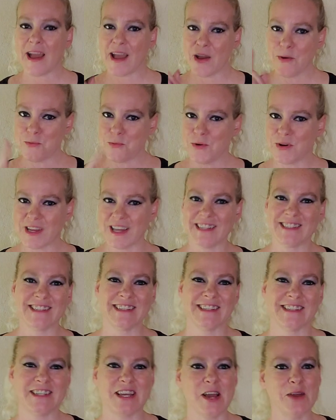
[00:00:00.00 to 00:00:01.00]
and we'll get to
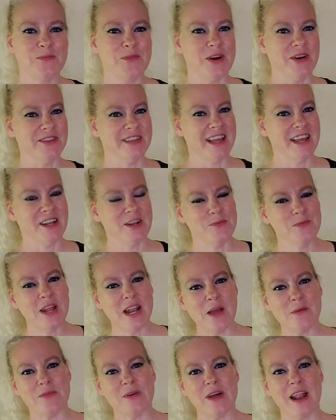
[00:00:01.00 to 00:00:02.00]
the time bound thing in a
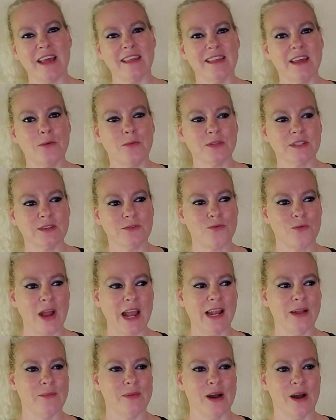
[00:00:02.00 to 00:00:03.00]
minute, but I think what's
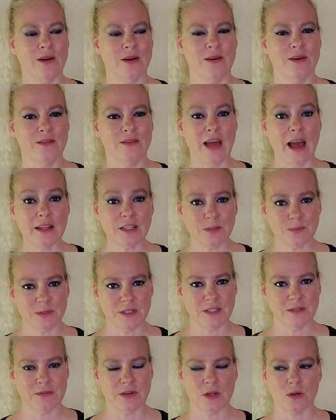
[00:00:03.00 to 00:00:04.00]
great about that
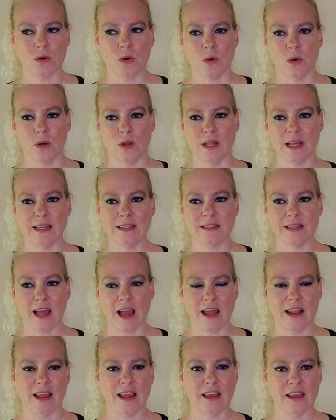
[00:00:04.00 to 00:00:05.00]
specific goal is
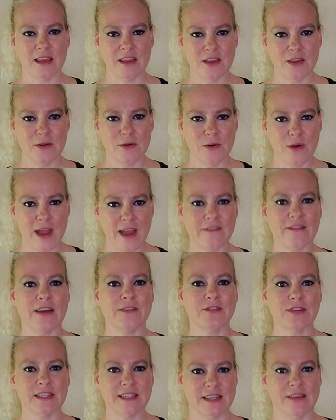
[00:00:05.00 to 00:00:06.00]
that it, you have
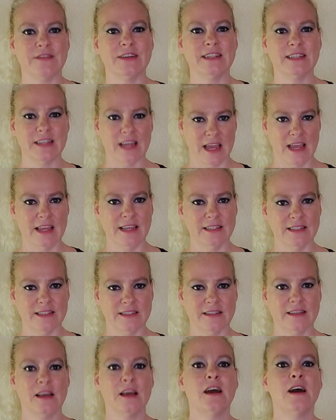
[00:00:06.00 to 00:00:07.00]
every seven
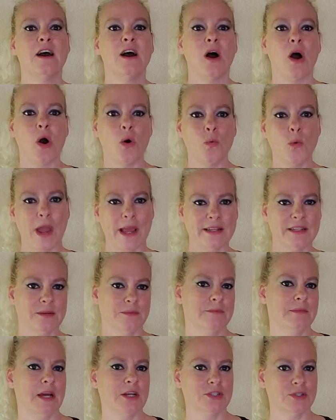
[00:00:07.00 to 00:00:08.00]
days a way to
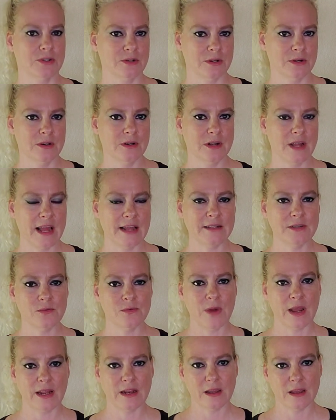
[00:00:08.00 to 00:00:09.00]
measure and a
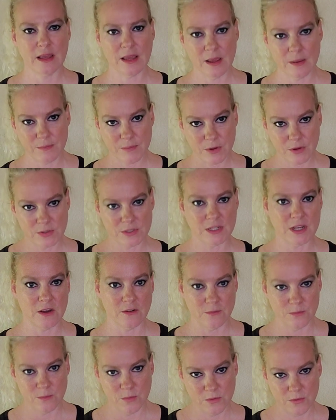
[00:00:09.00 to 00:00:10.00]
way to keep
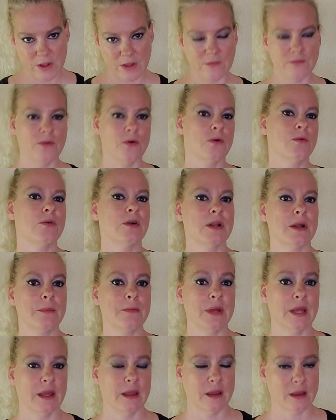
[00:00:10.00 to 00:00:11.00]
yourself moving forward and
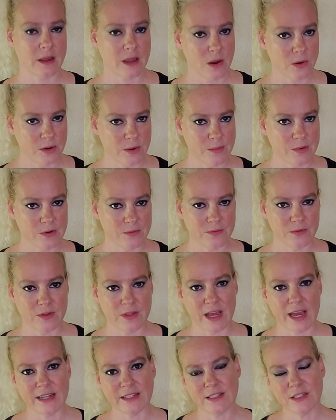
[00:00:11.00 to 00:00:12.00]
being accountable for
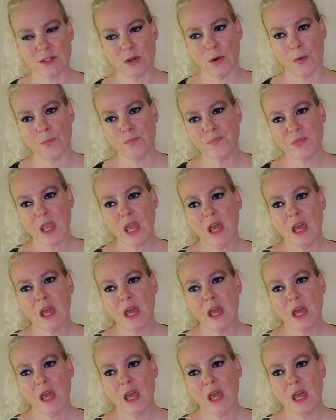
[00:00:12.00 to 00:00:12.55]
that. So